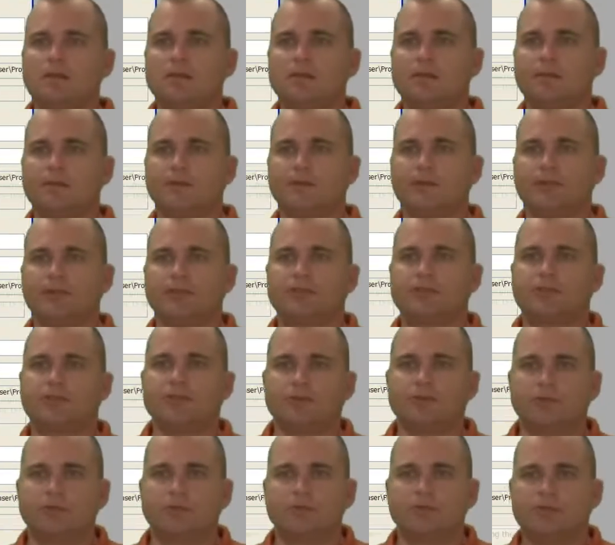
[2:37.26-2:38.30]
I'm going
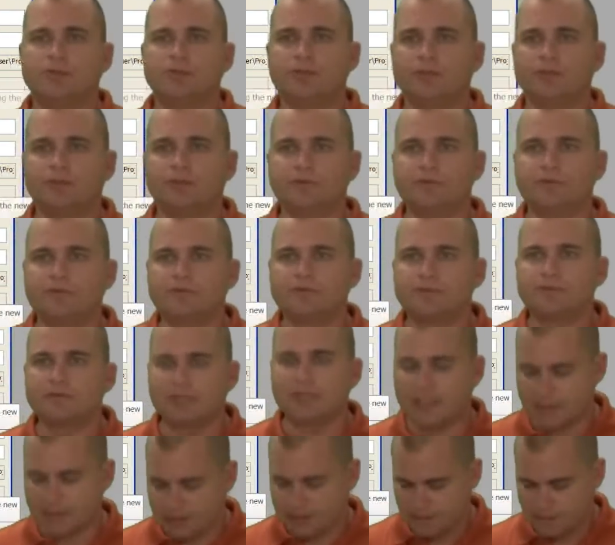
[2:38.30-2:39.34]
to remove,
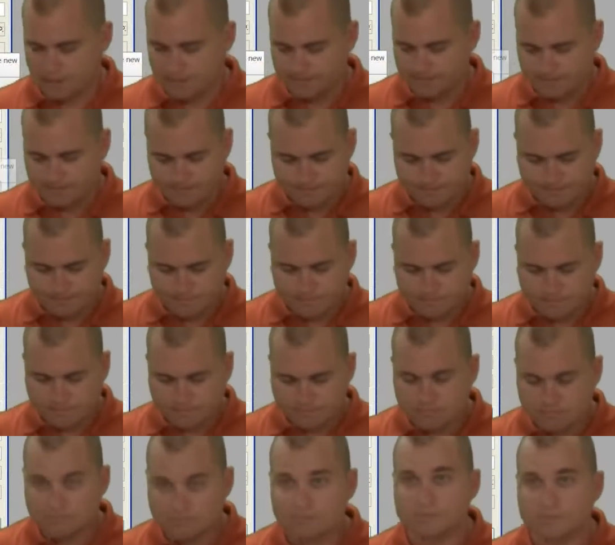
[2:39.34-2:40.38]
actually,
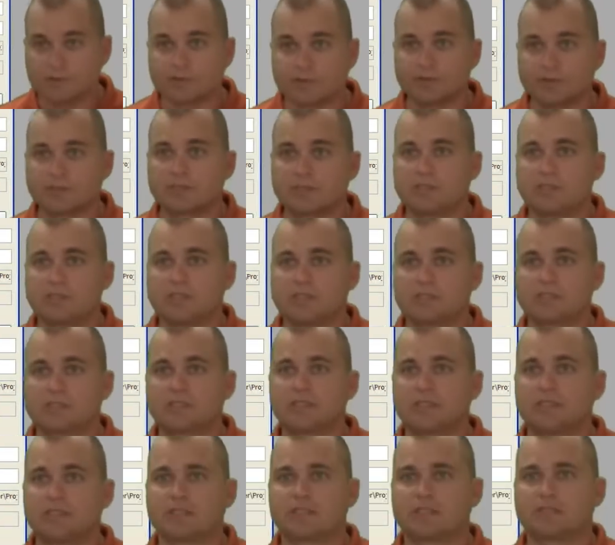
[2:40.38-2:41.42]
let's go
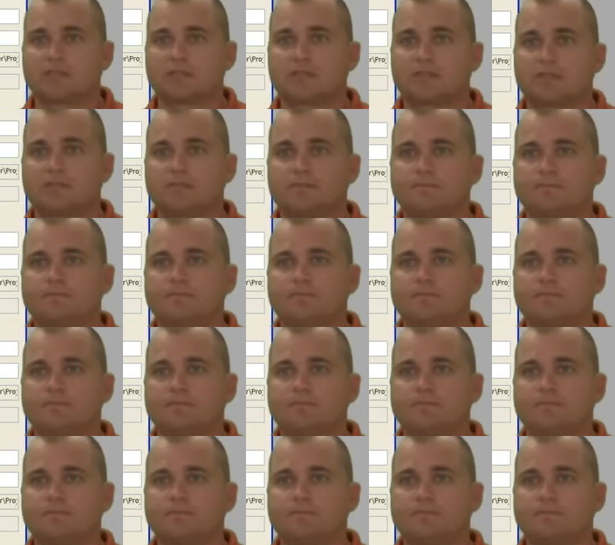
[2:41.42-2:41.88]
C6,